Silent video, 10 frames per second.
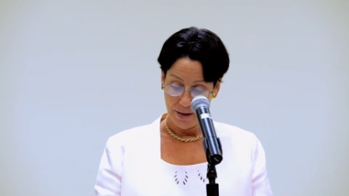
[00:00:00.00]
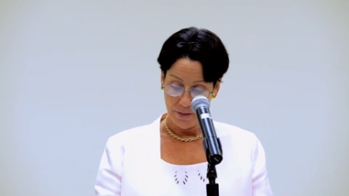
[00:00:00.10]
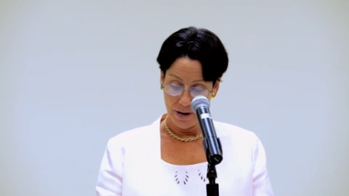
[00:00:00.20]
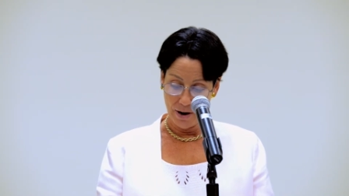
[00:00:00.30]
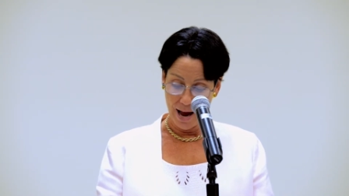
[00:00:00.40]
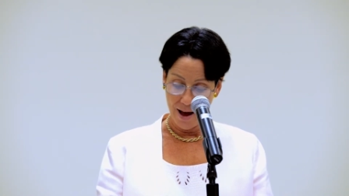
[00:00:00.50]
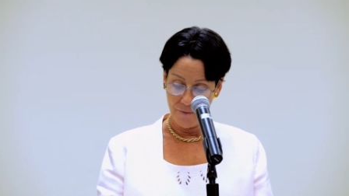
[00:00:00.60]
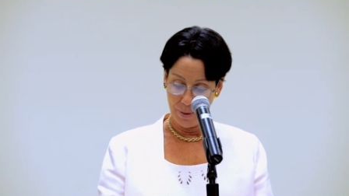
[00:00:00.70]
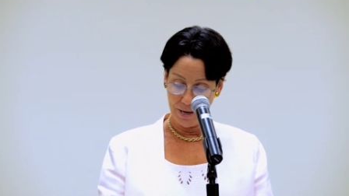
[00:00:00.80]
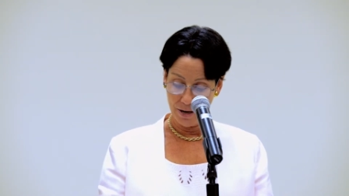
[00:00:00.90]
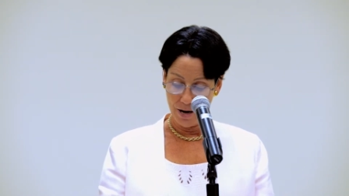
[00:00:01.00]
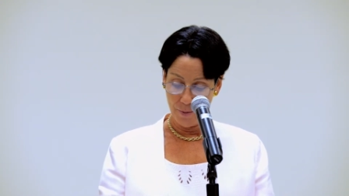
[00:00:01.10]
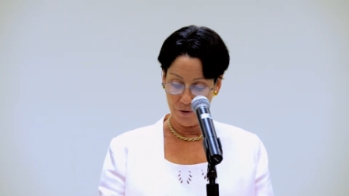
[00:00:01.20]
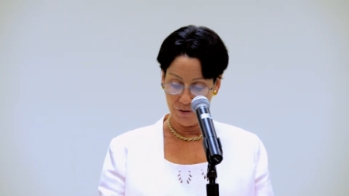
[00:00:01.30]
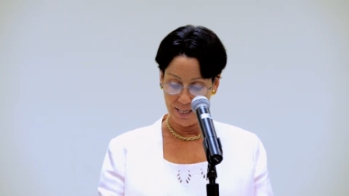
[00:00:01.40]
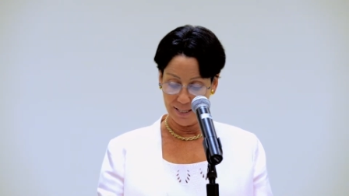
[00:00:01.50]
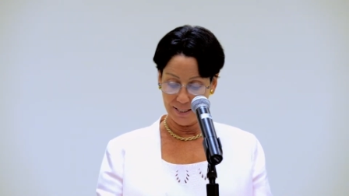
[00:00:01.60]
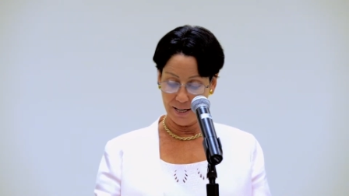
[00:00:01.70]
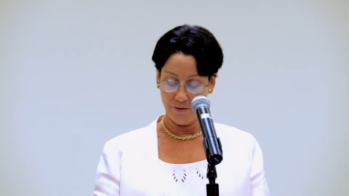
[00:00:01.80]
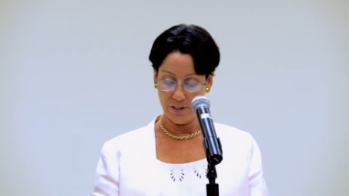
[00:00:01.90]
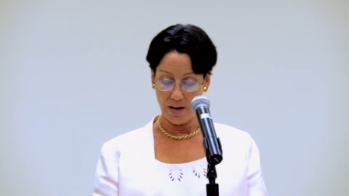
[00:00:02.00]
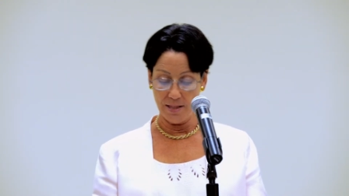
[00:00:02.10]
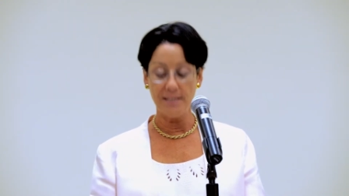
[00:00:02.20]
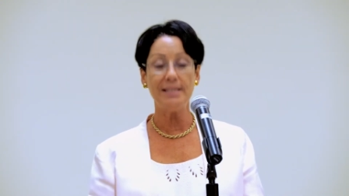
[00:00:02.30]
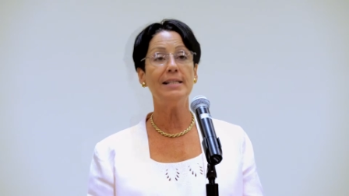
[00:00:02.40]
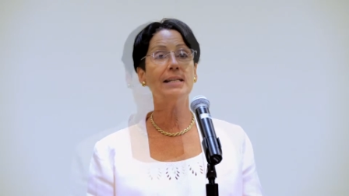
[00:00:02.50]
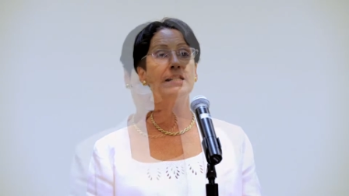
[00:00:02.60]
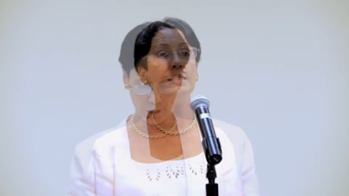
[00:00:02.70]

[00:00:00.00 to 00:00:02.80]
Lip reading: There have been a number of states that have done this to